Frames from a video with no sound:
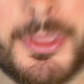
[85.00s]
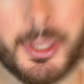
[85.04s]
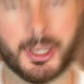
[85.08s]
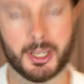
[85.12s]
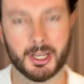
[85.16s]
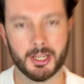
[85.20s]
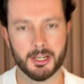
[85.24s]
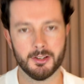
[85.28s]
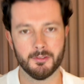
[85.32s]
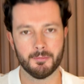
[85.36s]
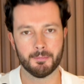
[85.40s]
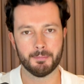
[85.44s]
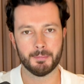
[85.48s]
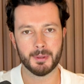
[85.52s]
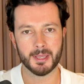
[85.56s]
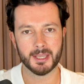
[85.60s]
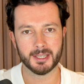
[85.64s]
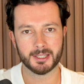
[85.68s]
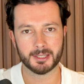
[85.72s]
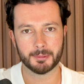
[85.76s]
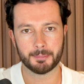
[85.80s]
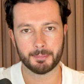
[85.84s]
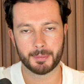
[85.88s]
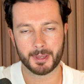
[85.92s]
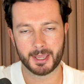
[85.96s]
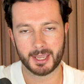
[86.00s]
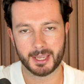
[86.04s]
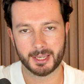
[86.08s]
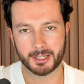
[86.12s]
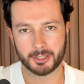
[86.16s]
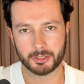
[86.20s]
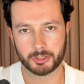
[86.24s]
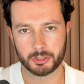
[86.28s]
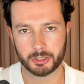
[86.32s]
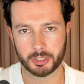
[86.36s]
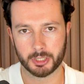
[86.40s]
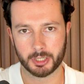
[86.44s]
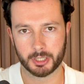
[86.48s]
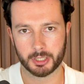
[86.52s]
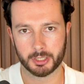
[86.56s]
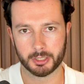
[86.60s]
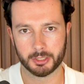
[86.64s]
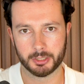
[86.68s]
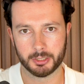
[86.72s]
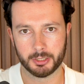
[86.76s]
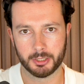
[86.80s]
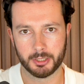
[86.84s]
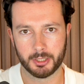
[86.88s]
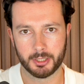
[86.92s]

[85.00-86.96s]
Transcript: The kind of big picture